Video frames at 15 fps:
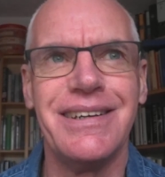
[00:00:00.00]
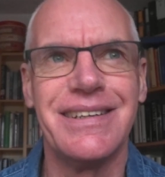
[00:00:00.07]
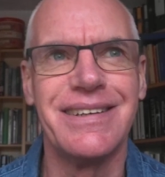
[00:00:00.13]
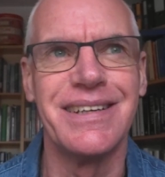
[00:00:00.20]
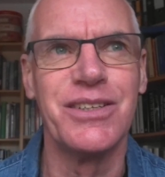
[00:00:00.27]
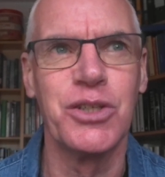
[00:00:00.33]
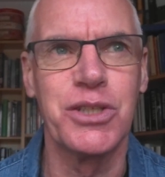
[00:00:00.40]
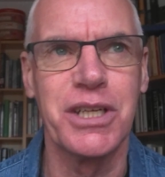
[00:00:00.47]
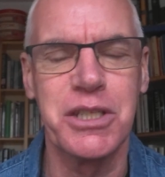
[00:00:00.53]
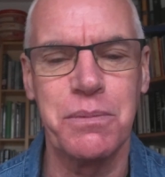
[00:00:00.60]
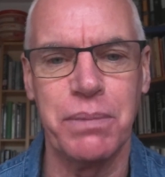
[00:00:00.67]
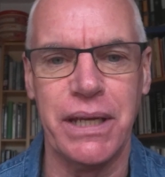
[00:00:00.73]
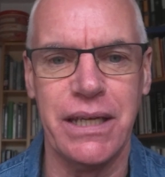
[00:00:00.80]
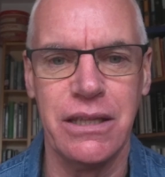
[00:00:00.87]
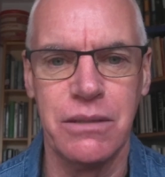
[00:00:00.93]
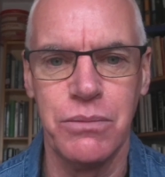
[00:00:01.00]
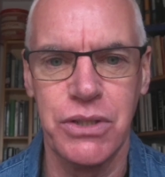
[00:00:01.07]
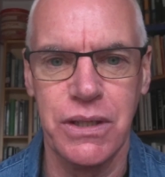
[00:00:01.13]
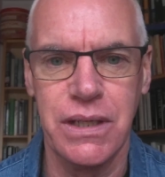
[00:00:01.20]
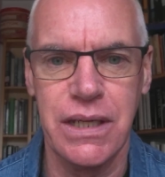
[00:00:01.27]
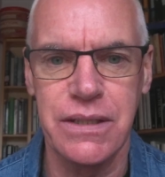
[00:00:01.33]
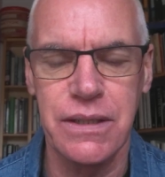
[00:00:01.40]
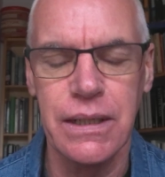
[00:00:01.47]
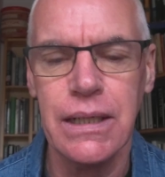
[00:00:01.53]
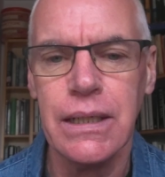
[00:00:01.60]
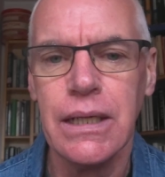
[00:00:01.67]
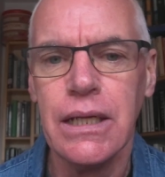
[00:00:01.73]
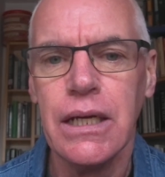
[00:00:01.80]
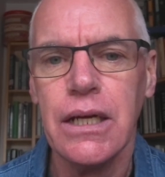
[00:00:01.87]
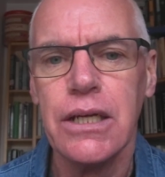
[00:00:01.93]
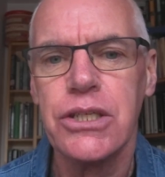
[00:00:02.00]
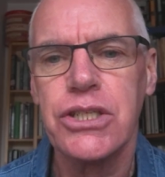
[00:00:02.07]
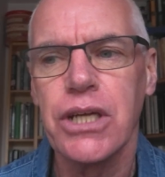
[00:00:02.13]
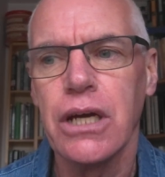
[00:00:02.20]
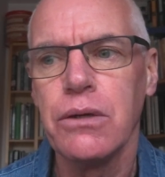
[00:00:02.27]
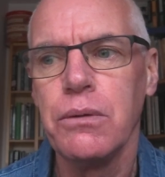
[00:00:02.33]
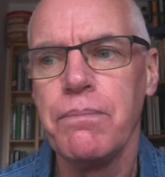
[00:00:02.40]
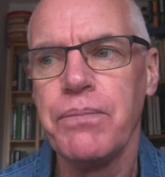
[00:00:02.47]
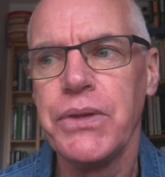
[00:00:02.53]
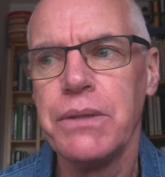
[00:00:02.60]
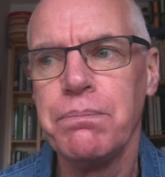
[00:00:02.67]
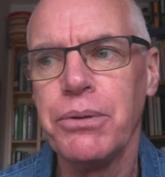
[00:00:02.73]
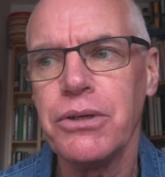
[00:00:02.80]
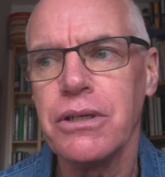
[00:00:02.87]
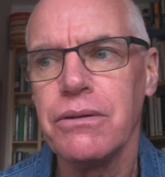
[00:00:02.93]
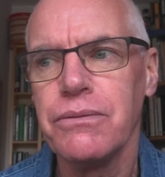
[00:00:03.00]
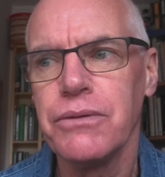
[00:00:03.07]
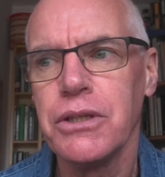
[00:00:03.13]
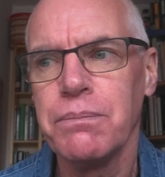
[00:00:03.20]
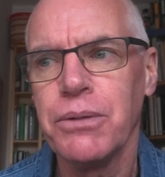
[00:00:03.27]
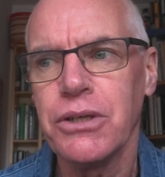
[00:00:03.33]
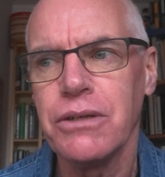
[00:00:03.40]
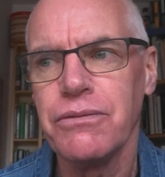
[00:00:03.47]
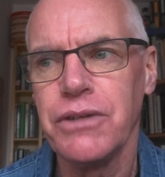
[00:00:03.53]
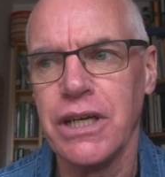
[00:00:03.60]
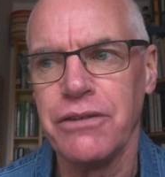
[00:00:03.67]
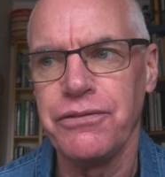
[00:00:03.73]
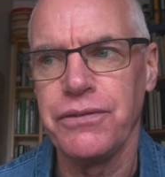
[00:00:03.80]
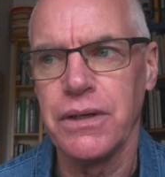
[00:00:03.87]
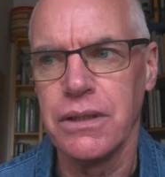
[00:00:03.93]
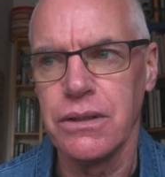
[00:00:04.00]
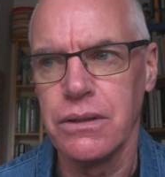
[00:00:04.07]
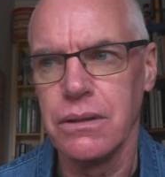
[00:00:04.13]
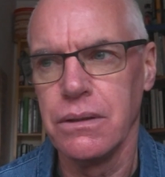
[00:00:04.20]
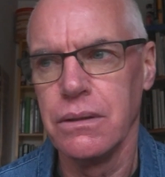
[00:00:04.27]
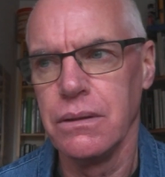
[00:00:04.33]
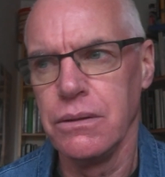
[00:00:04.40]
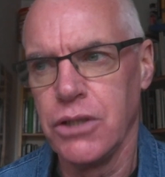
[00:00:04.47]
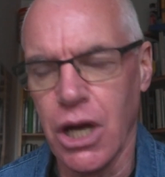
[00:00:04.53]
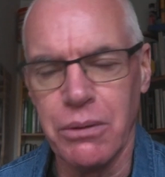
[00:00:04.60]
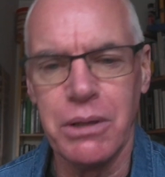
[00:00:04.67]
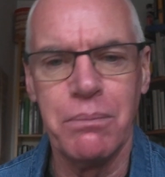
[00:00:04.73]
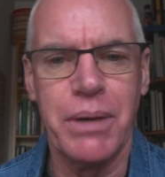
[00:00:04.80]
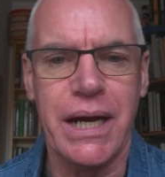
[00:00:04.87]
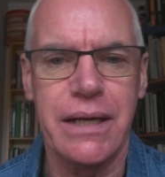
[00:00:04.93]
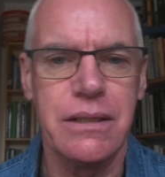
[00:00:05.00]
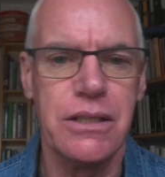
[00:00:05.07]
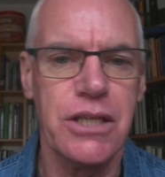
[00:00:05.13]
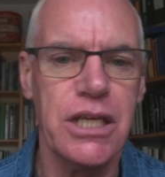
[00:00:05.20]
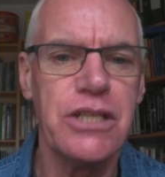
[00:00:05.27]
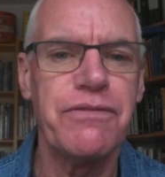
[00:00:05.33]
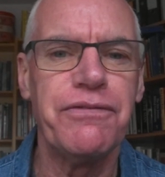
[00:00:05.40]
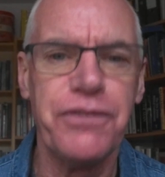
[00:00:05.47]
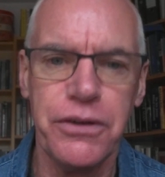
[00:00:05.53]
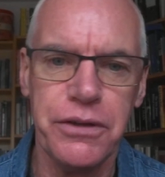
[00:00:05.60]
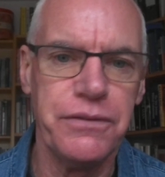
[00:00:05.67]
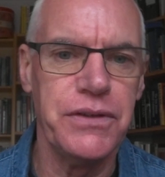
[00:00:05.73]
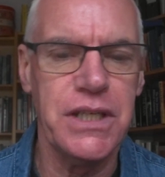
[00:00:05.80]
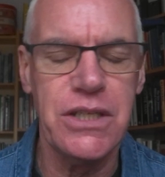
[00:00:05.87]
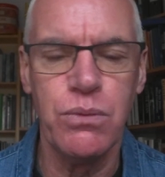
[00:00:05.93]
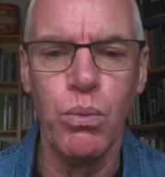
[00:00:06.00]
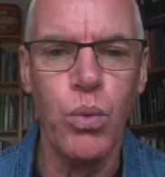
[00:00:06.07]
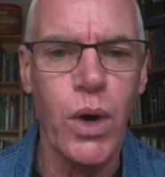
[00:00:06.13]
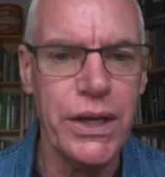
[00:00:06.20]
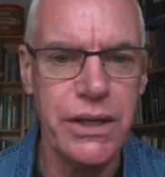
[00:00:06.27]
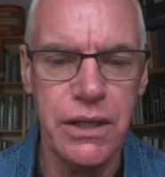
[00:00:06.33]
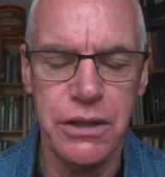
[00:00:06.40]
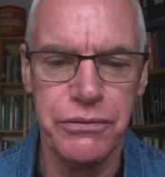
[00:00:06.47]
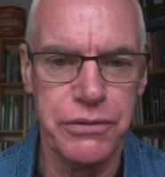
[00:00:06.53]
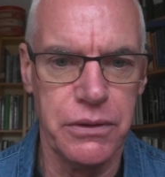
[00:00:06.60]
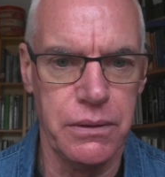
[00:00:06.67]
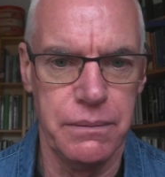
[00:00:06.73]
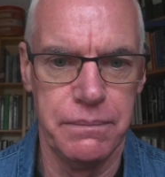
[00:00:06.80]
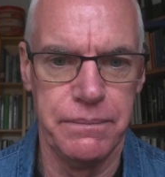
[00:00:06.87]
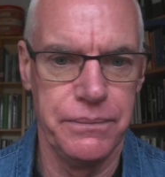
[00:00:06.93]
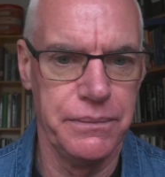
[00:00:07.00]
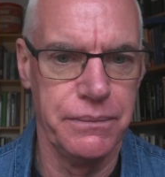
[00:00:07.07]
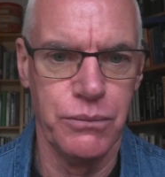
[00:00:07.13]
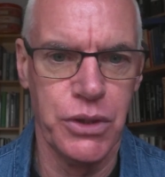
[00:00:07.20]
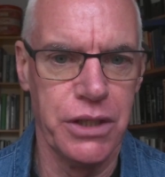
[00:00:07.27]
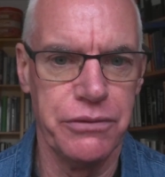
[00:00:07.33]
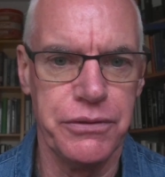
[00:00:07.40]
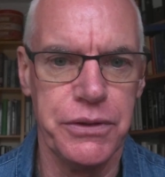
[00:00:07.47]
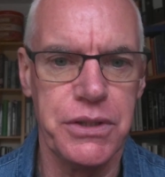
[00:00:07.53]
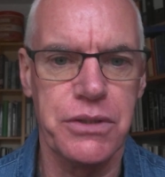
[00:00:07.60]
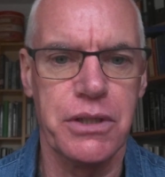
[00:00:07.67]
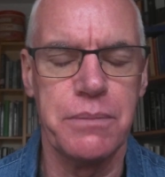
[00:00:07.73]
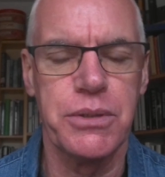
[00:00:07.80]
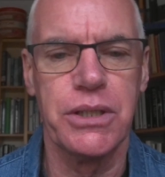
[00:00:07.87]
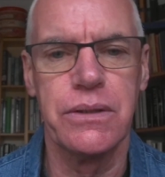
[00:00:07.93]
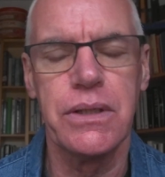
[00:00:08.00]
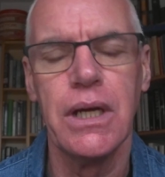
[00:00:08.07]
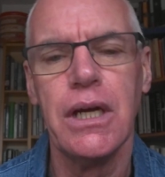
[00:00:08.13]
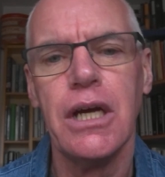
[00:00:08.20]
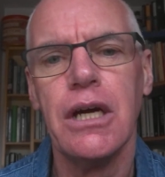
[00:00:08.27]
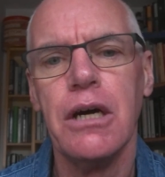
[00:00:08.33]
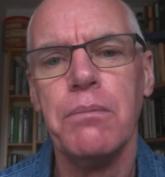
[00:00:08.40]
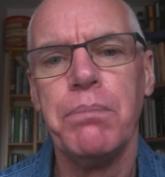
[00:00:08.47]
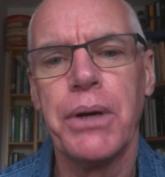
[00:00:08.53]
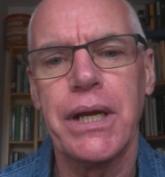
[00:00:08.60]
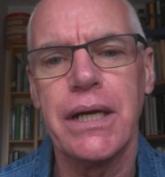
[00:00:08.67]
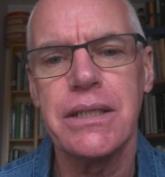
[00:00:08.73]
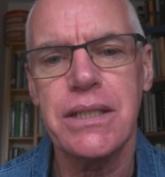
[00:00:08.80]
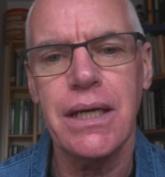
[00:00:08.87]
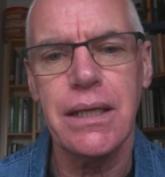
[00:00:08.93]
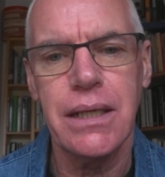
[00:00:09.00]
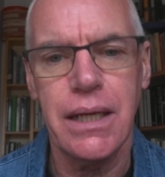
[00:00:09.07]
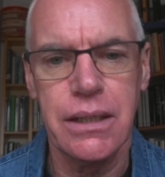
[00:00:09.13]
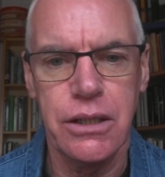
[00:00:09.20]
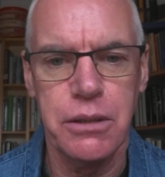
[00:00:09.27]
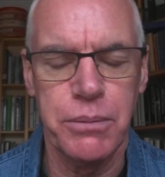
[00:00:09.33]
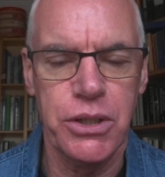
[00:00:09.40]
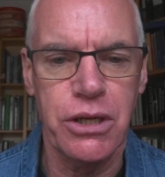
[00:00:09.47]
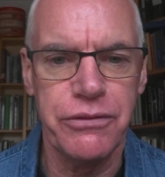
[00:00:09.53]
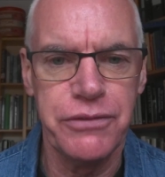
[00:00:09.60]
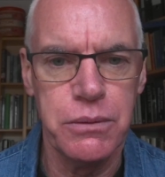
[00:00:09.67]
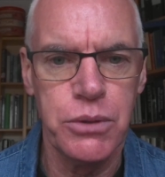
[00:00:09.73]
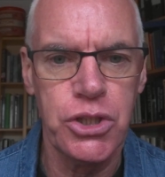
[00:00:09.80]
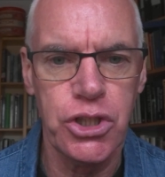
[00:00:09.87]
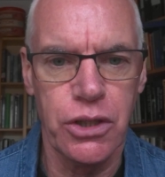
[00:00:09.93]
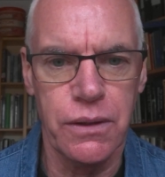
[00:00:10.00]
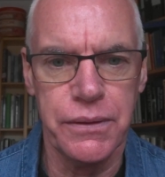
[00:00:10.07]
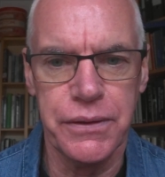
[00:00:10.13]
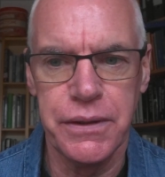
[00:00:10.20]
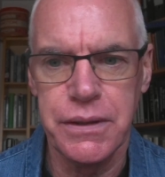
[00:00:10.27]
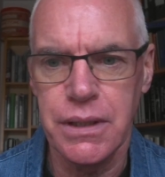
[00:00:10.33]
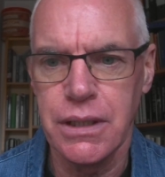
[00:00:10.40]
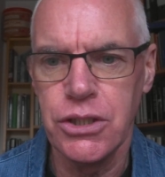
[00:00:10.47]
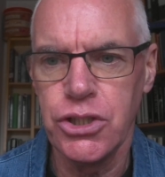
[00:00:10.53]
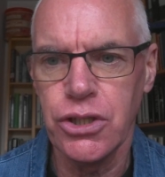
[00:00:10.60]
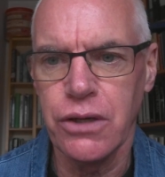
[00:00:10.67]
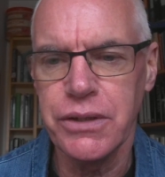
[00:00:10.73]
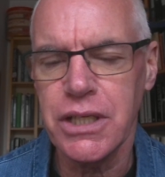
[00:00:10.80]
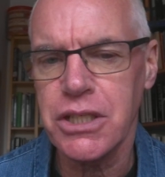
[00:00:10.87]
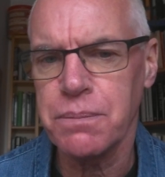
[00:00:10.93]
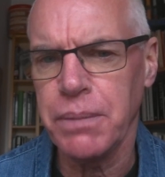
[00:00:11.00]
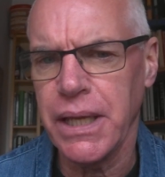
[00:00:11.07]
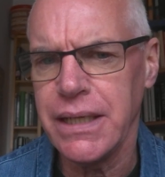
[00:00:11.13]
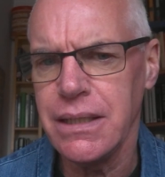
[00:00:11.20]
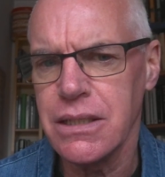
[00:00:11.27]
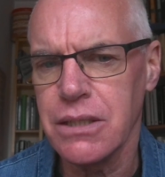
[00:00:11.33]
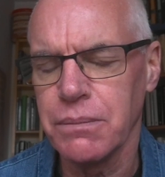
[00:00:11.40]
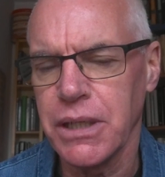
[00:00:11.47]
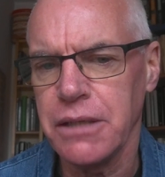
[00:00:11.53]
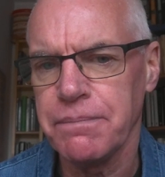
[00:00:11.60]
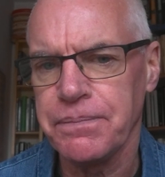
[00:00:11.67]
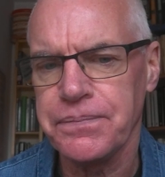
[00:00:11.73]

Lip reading: I just explained them to this. So the book of Liff, going back, is full of these wonderful descriptions. But I sat and had a cup of coffee with John Lloyd, and John explained to me